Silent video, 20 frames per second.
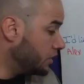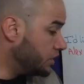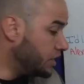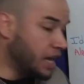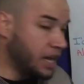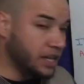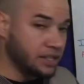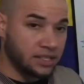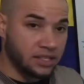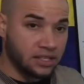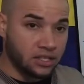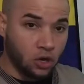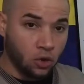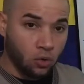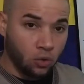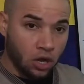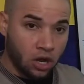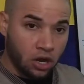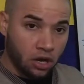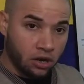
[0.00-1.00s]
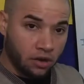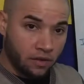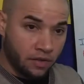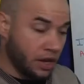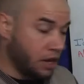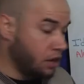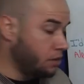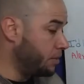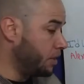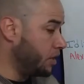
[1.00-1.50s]
Does is no longer
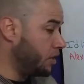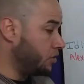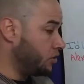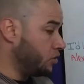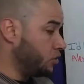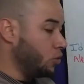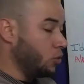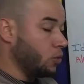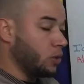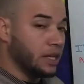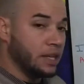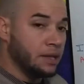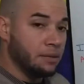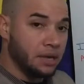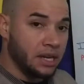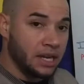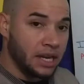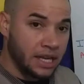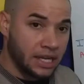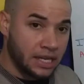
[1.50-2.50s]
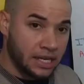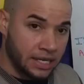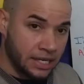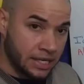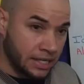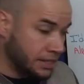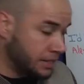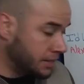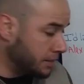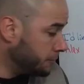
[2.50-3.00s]
there because you eliminated
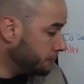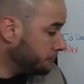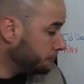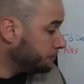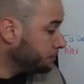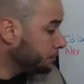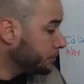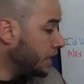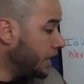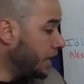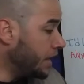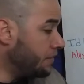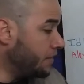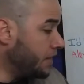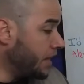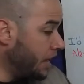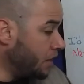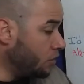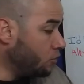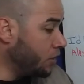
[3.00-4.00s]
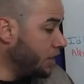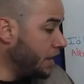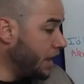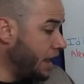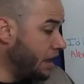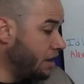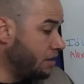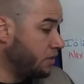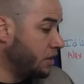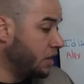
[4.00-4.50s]
it. And then we
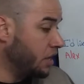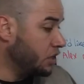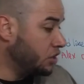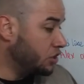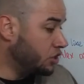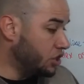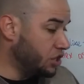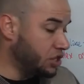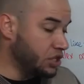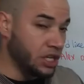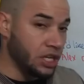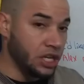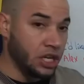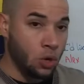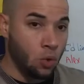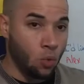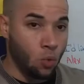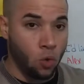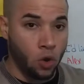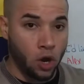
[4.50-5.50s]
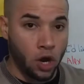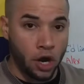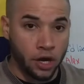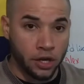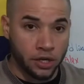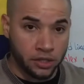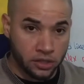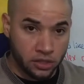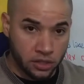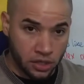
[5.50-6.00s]
have she
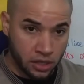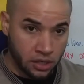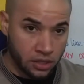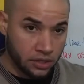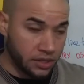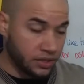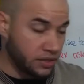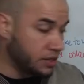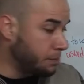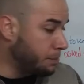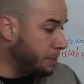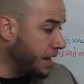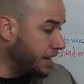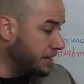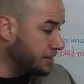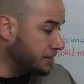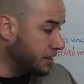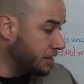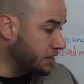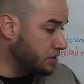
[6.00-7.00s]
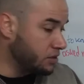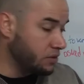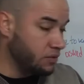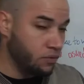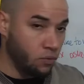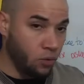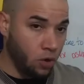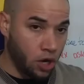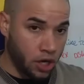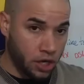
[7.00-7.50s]
worked. This is the past tense
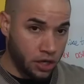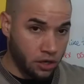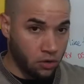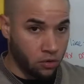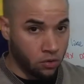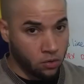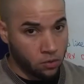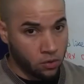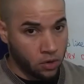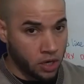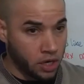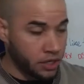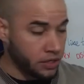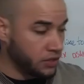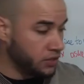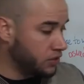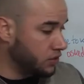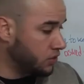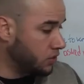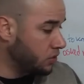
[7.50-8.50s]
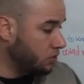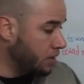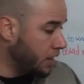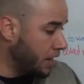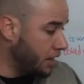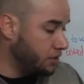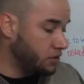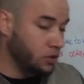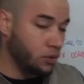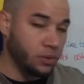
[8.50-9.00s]
of work or works,
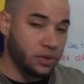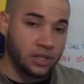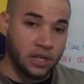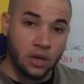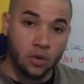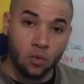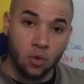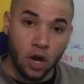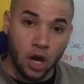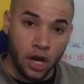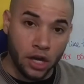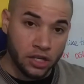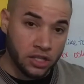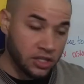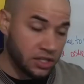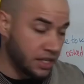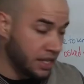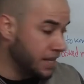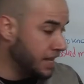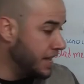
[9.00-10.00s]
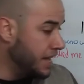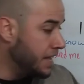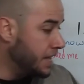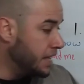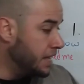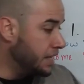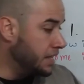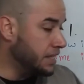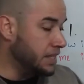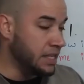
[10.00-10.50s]
right? So we say worked
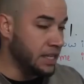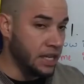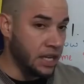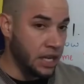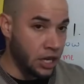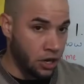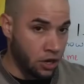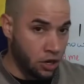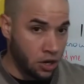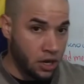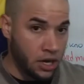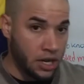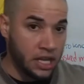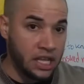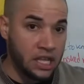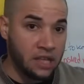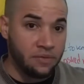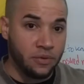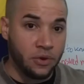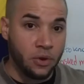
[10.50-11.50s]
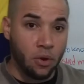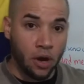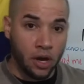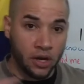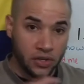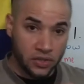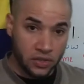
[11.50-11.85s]
here. If you are